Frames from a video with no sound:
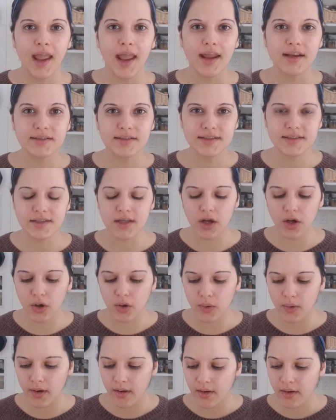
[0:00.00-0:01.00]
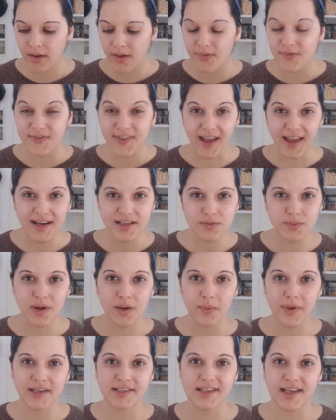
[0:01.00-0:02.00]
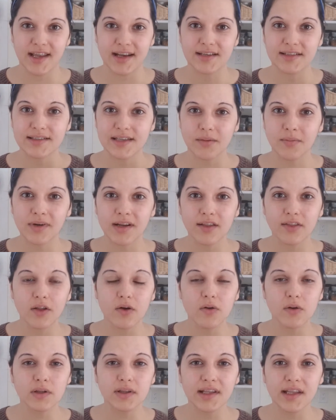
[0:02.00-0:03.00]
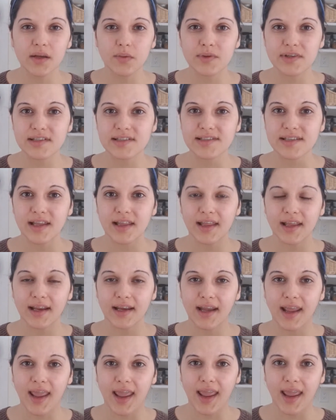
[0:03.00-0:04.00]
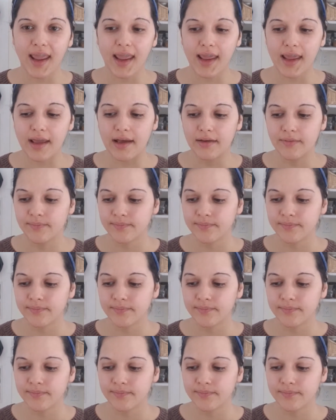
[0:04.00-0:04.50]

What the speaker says: And so that is what we did. Somebody locally was selling a